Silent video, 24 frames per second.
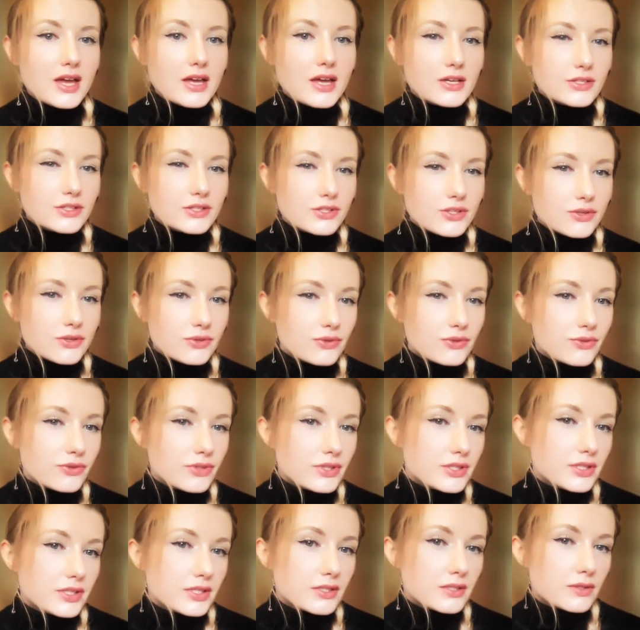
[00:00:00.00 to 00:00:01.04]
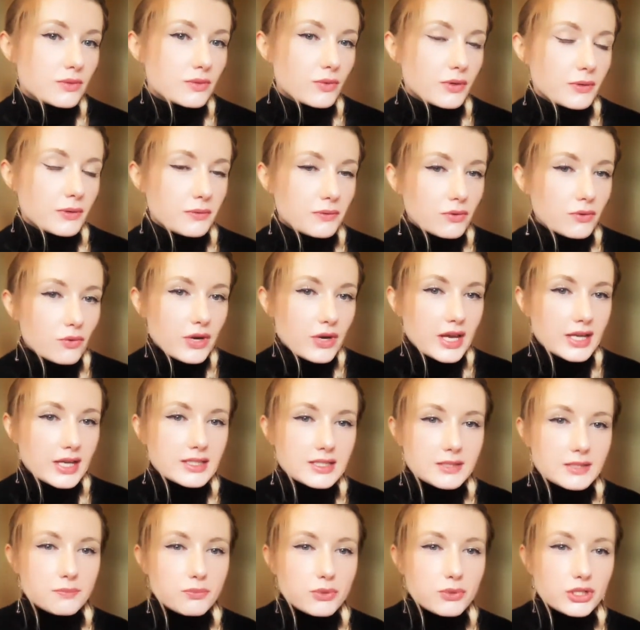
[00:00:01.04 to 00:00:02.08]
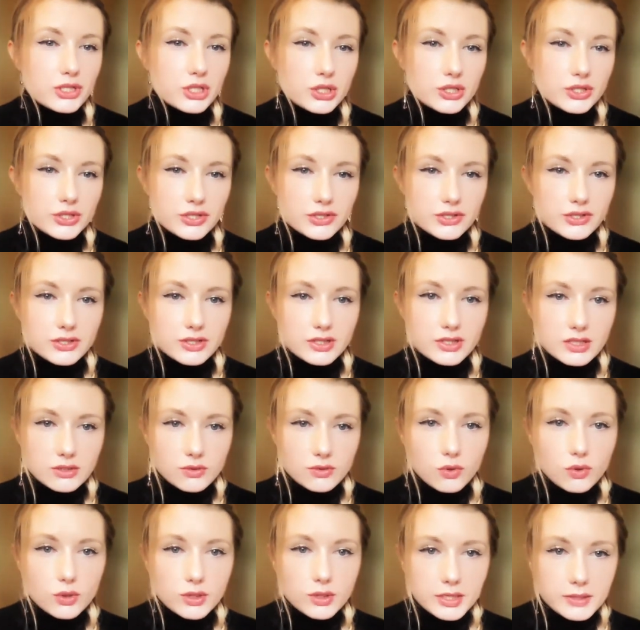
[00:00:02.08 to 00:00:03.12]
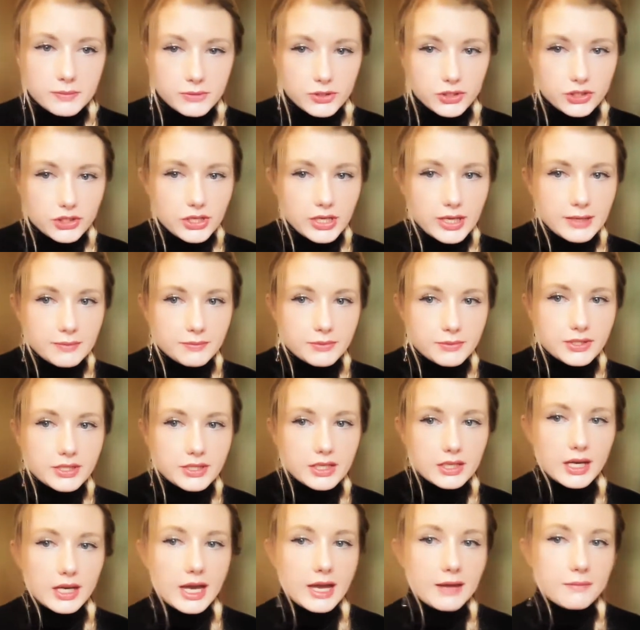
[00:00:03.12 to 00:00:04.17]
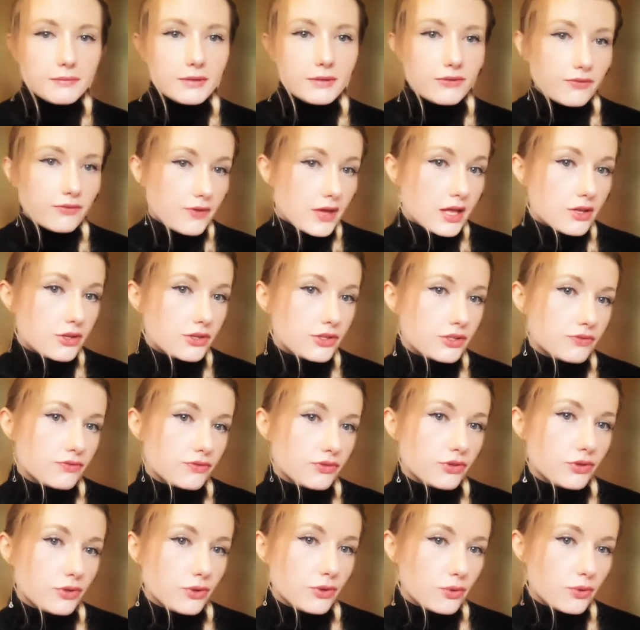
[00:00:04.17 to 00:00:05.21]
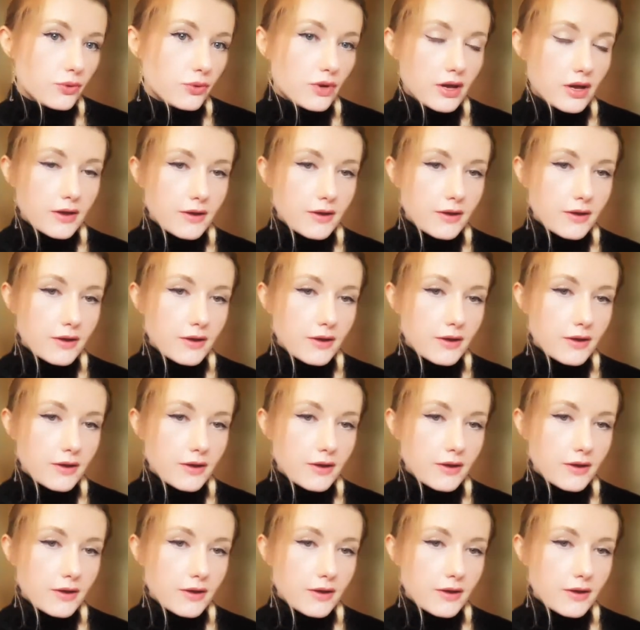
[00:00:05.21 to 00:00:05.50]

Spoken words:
So this is what creates a brittleness in all image types that can be felt if you